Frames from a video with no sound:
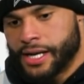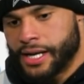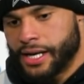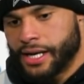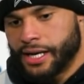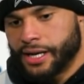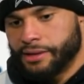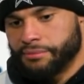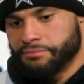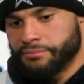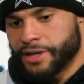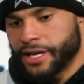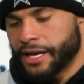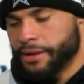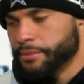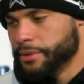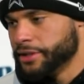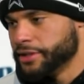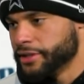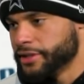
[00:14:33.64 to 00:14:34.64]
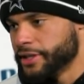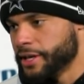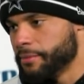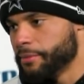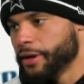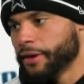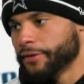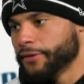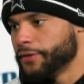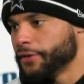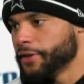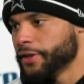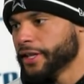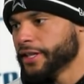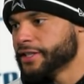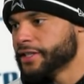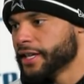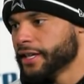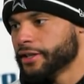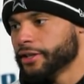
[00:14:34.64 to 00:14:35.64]
coming off the field,
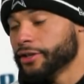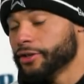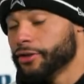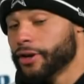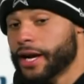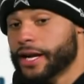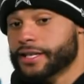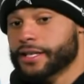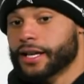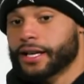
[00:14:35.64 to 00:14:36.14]
they said congrats,